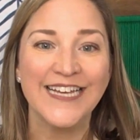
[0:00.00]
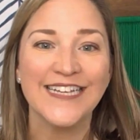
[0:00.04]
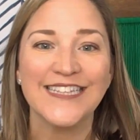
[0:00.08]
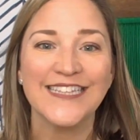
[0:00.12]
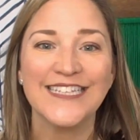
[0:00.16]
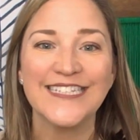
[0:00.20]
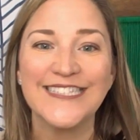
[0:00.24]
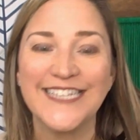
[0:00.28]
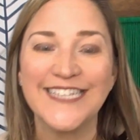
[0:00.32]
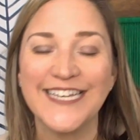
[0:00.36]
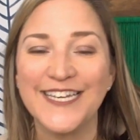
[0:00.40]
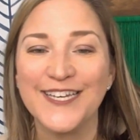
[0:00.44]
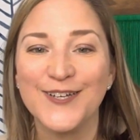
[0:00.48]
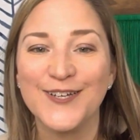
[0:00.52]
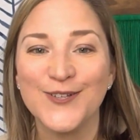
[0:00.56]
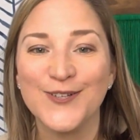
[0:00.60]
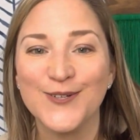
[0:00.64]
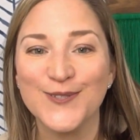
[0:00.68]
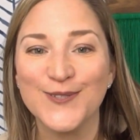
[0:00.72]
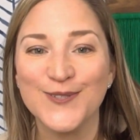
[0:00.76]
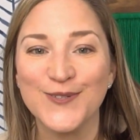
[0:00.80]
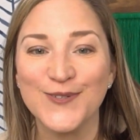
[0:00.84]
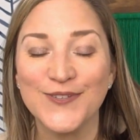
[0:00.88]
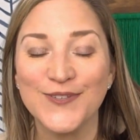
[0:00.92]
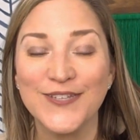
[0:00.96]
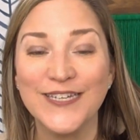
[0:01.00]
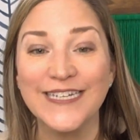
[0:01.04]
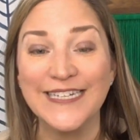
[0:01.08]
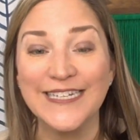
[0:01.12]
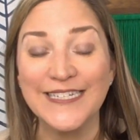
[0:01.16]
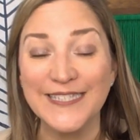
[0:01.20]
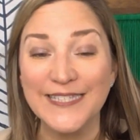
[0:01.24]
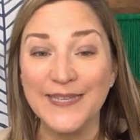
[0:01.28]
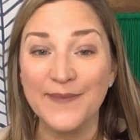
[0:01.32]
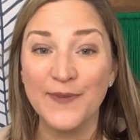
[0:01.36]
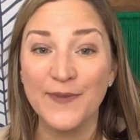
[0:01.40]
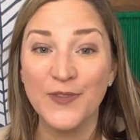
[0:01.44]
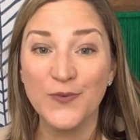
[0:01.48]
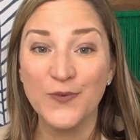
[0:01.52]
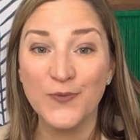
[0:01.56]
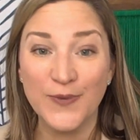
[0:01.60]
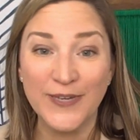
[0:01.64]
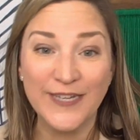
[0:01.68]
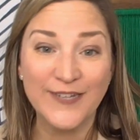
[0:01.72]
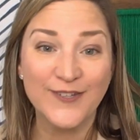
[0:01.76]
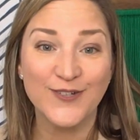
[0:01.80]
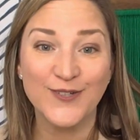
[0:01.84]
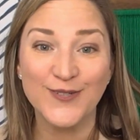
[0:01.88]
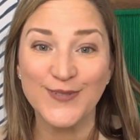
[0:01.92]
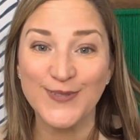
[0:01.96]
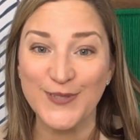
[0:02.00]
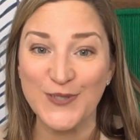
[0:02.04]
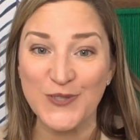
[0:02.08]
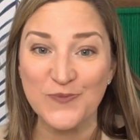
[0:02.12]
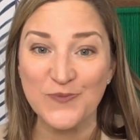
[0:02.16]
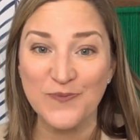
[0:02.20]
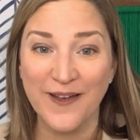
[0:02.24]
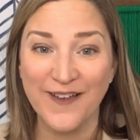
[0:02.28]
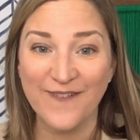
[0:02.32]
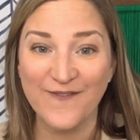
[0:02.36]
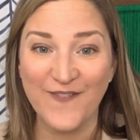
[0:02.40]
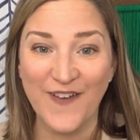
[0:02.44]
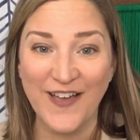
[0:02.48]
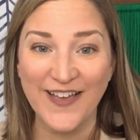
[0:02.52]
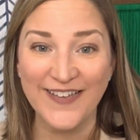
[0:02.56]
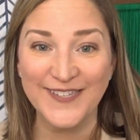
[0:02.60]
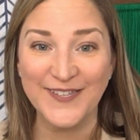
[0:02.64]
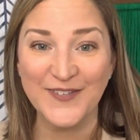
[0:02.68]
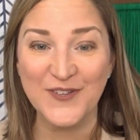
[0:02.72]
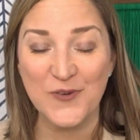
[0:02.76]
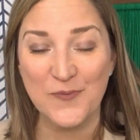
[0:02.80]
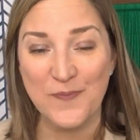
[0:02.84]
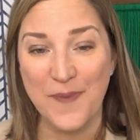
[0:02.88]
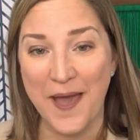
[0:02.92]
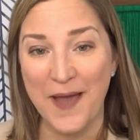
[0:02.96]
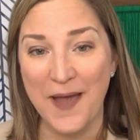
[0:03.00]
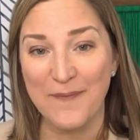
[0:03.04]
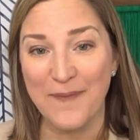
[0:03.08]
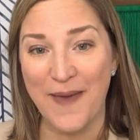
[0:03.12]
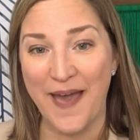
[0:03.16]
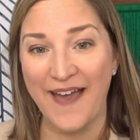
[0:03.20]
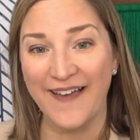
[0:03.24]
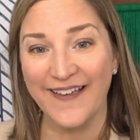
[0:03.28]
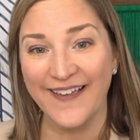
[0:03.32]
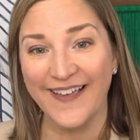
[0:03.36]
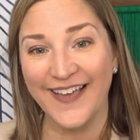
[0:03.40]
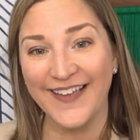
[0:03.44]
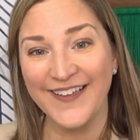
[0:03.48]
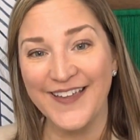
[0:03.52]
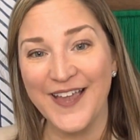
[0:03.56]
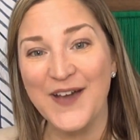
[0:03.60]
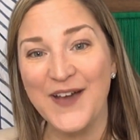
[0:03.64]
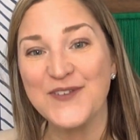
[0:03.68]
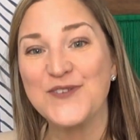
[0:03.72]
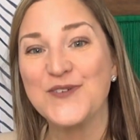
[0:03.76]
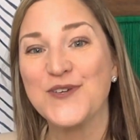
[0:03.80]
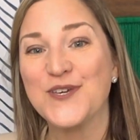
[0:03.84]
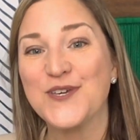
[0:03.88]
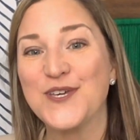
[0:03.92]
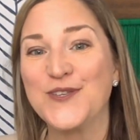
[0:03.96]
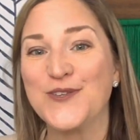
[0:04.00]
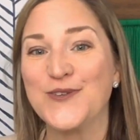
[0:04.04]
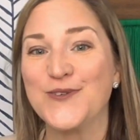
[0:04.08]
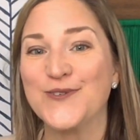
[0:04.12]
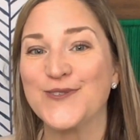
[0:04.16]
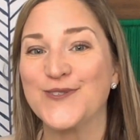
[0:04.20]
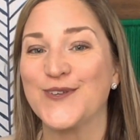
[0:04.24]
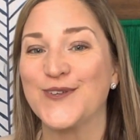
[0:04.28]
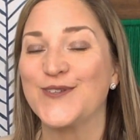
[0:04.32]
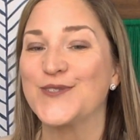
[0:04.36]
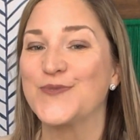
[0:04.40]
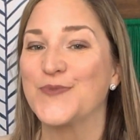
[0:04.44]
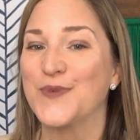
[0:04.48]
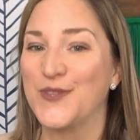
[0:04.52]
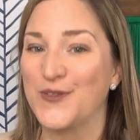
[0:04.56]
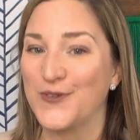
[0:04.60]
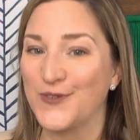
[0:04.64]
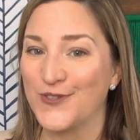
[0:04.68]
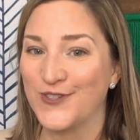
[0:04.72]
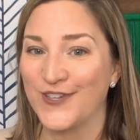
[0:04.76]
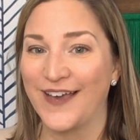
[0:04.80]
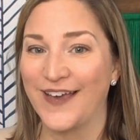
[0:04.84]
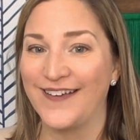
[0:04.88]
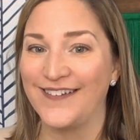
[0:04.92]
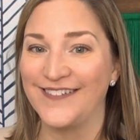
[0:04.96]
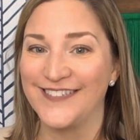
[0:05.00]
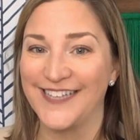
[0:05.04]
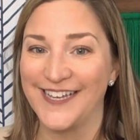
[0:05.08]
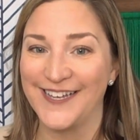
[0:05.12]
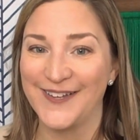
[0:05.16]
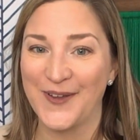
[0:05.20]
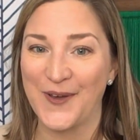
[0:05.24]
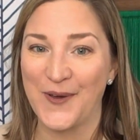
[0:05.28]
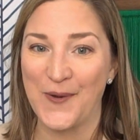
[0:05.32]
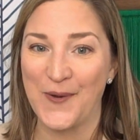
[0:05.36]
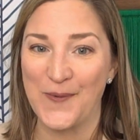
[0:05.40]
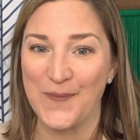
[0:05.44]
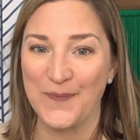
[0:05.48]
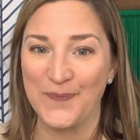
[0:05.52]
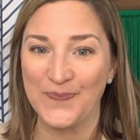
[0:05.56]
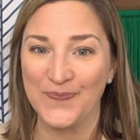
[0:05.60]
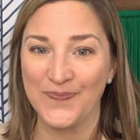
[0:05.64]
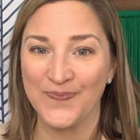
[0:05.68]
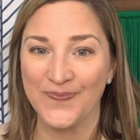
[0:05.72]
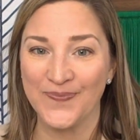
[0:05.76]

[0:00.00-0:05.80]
Let's take a closer look at some of the readers that you might find in your backpack and how you can use those with your child at home.